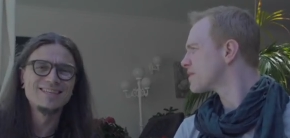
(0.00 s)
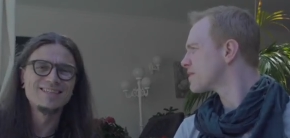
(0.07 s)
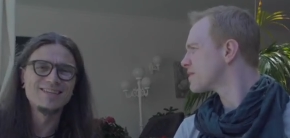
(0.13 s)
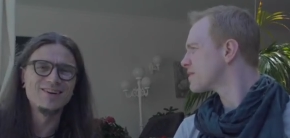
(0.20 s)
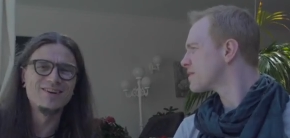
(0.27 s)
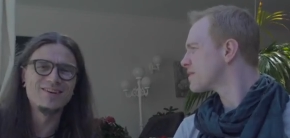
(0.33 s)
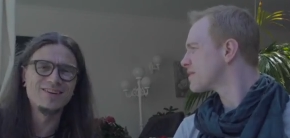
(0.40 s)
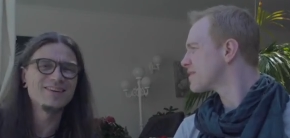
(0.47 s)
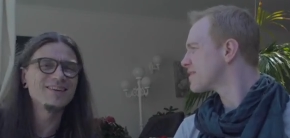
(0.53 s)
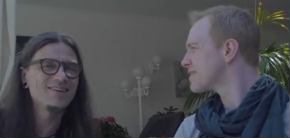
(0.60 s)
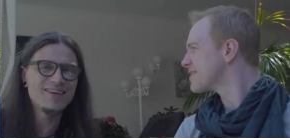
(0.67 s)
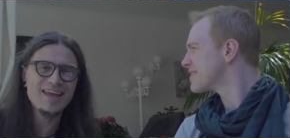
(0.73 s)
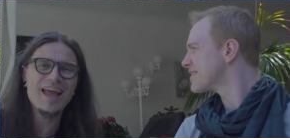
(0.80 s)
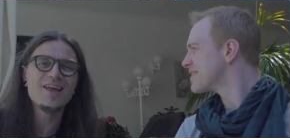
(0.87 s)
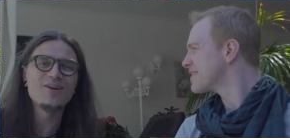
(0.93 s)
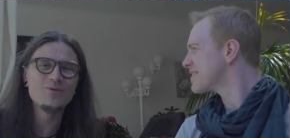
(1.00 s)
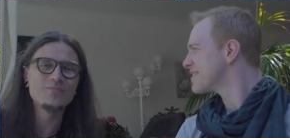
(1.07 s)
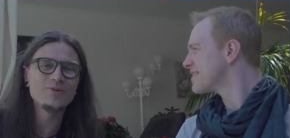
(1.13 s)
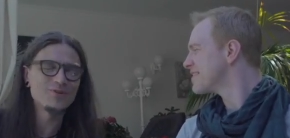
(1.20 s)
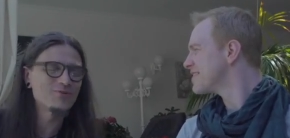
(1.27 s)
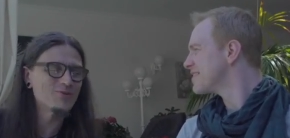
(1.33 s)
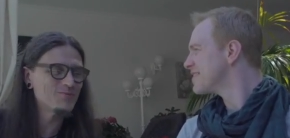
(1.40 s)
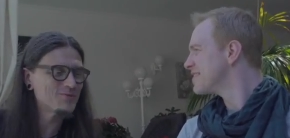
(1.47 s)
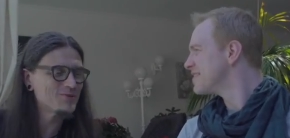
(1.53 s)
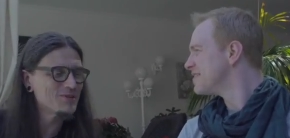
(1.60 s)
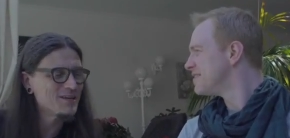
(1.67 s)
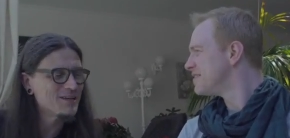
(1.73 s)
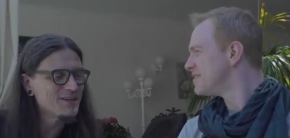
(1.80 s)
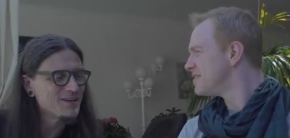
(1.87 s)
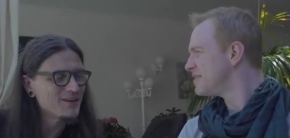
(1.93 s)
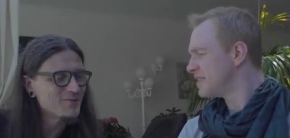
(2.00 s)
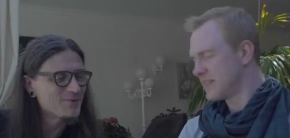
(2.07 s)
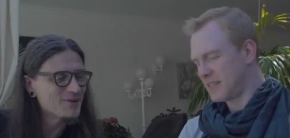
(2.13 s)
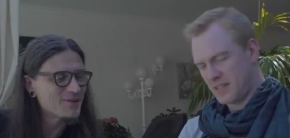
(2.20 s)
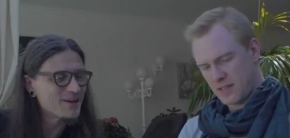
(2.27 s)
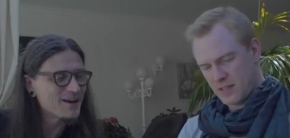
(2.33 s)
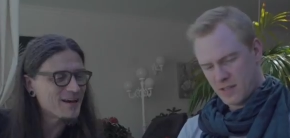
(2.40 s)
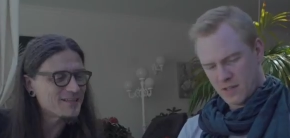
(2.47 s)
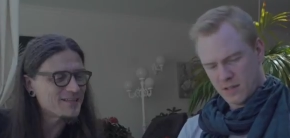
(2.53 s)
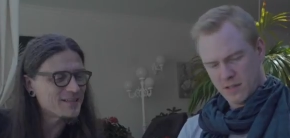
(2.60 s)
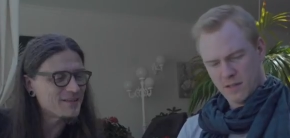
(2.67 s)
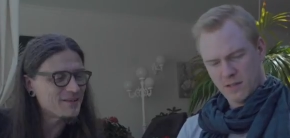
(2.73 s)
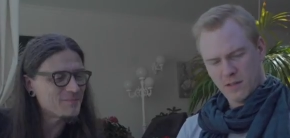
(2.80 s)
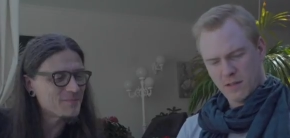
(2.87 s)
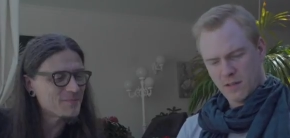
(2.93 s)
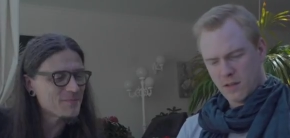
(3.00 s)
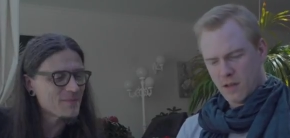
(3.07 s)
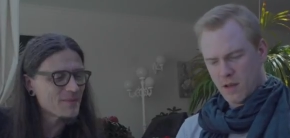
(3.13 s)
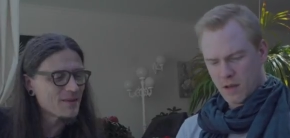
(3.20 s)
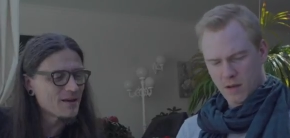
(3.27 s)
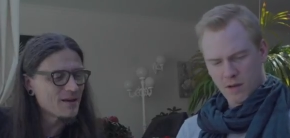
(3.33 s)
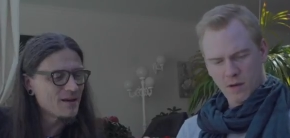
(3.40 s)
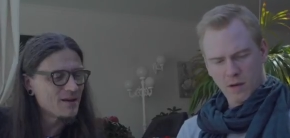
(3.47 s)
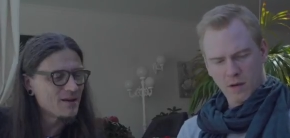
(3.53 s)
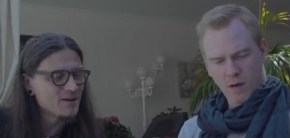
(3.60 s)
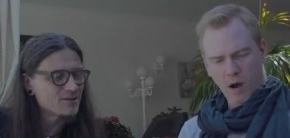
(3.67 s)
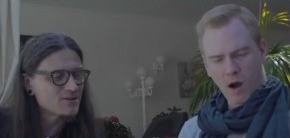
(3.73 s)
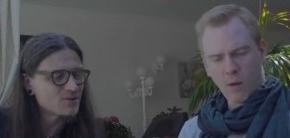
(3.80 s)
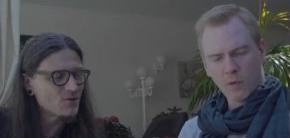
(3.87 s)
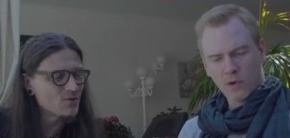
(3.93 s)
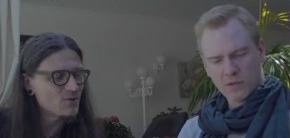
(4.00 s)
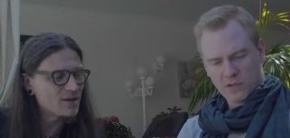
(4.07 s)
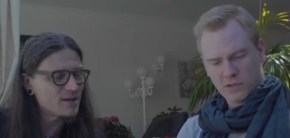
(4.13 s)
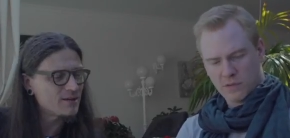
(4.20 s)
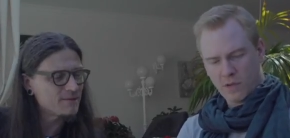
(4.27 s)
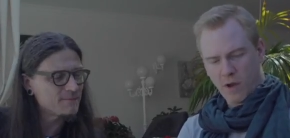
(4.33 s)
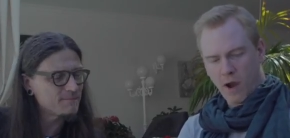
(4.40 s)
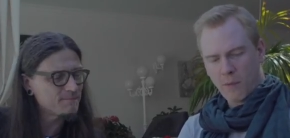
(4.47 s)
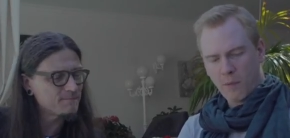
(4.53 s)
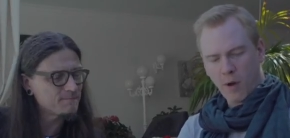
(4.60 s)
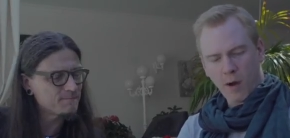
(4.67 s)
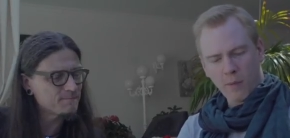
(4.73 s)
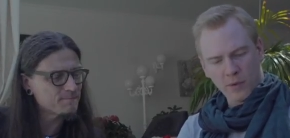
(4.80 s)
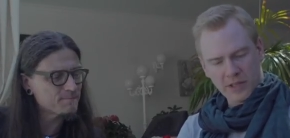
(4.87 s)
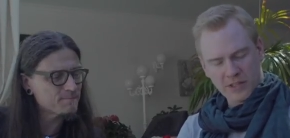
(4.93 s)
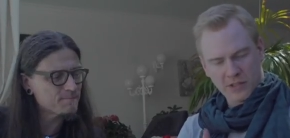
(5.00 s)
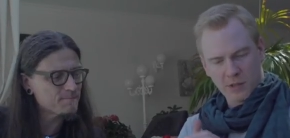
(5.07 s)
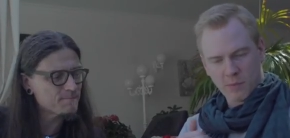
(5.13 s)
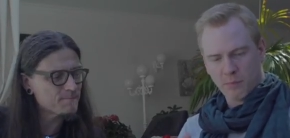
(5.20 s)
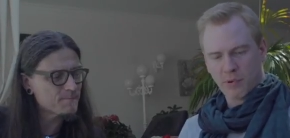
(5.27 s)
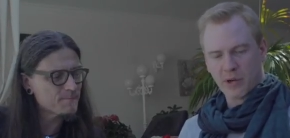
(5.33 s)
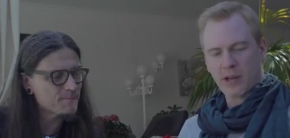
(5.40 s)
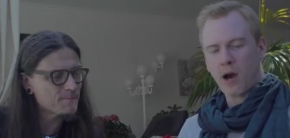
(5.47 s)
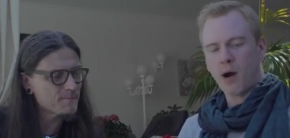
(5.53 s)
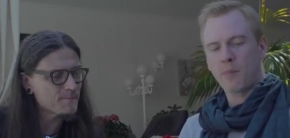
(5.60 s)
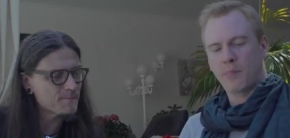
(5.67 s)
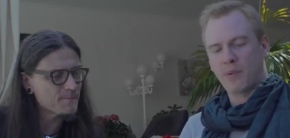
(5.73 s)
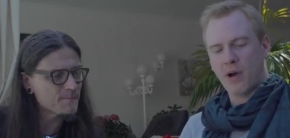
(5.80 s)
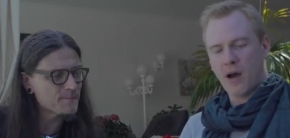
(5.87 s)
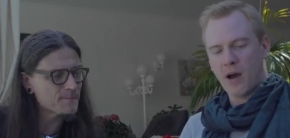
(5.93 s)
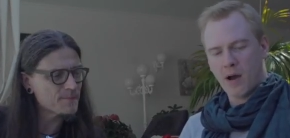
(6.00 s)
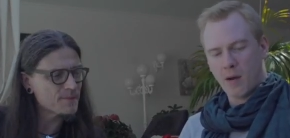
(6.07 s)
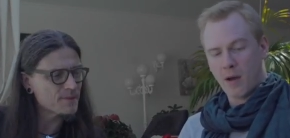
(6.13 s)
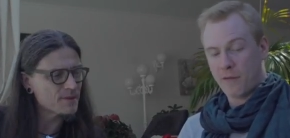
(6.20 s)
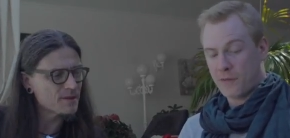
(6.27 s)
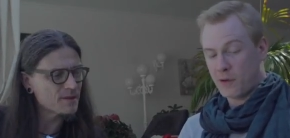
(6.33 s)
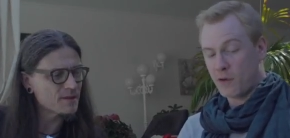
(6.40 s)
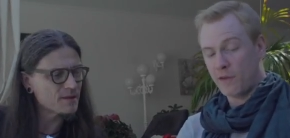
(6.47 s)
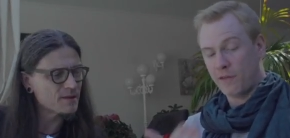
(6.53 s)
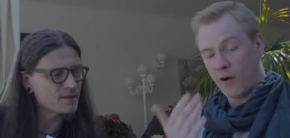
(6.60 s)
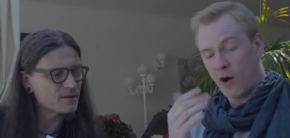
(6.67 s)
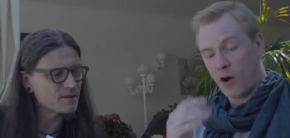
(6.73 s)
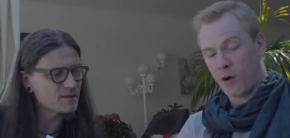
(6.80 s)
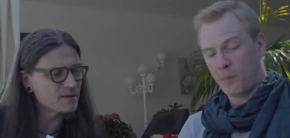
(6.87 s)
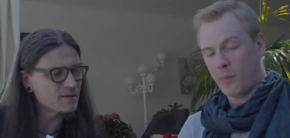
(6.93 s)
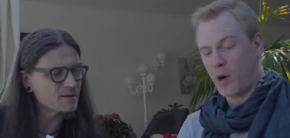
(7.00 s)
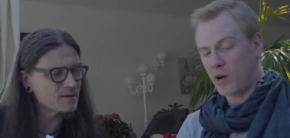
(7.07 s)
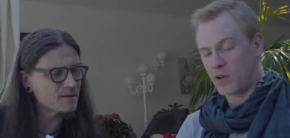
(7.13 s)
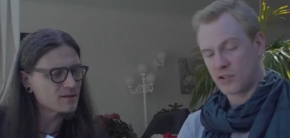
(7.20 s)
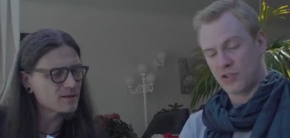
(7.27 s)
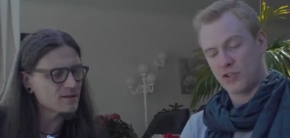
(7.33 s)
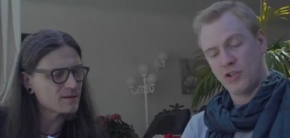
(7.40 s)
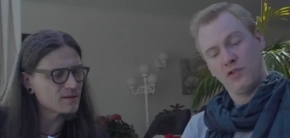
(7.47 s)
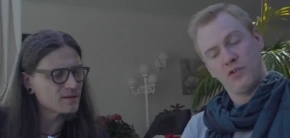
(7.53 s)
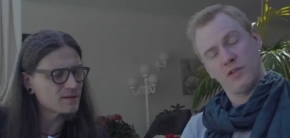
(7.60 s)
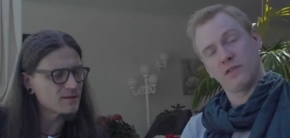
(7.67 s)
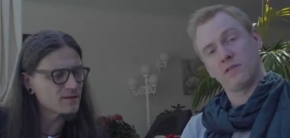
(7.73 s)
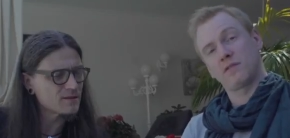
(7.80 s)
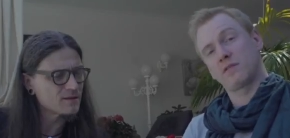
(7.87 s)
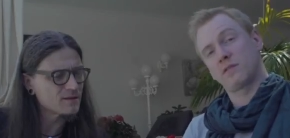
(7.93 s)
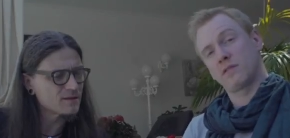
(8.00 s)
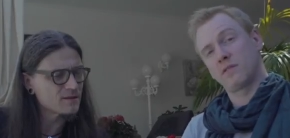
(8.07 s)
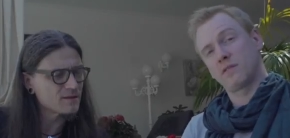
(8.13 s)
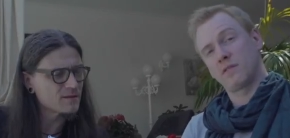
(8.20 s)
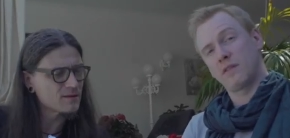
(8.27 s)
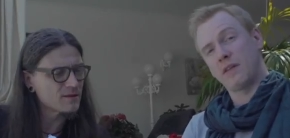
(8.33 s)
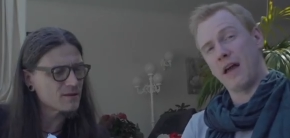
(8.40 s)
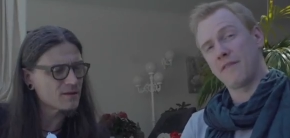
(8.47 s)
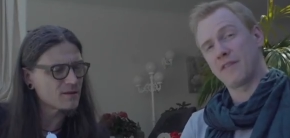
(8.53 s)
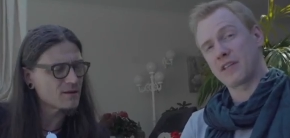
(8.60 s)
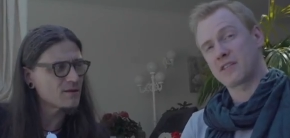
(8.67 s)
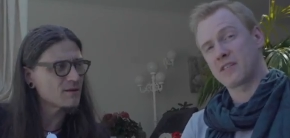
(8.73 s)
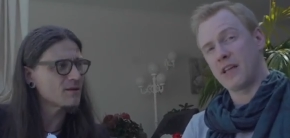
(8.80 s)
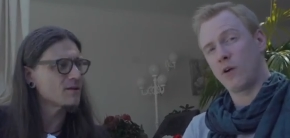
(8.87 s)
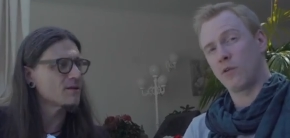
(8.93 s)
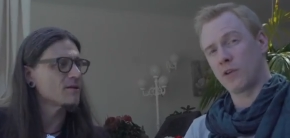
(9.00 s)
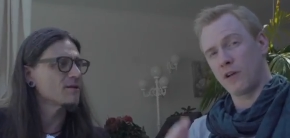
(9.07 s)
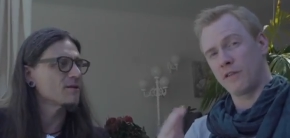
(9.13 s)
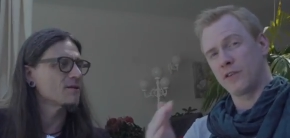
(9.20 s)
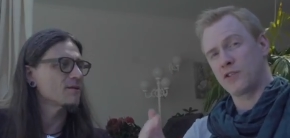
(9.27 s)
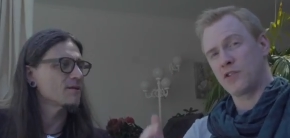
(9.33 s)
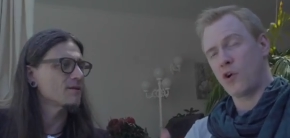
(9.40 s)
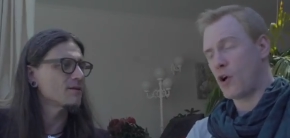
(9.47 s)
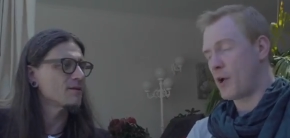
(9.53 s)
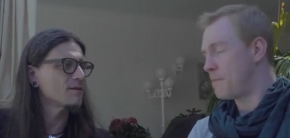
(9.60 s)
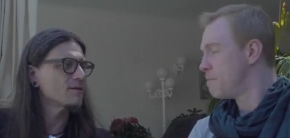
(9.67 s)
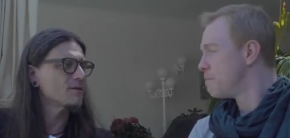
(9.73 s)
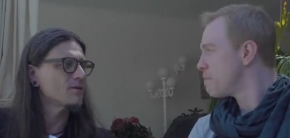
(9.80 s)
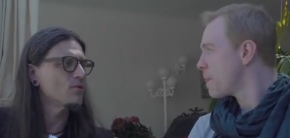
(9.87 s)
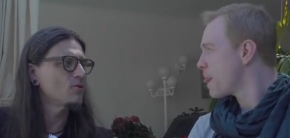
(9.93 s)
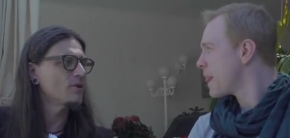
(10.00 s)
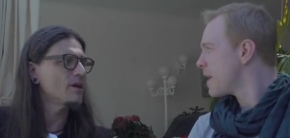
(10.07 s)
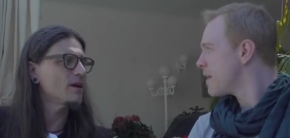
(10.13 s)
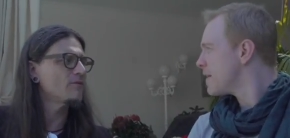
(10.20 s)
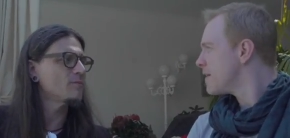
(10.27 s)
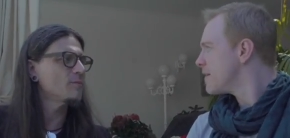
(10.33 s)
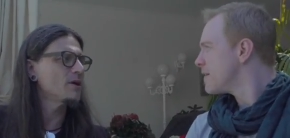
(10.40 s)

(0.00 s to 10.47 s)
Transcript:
Speaker 1: So you can open groups with guys in them. I, so, wanted, uh,
Speaker 2: I, I, wanted to bring up uh, a few of our past students that have excelled over time. Who do you have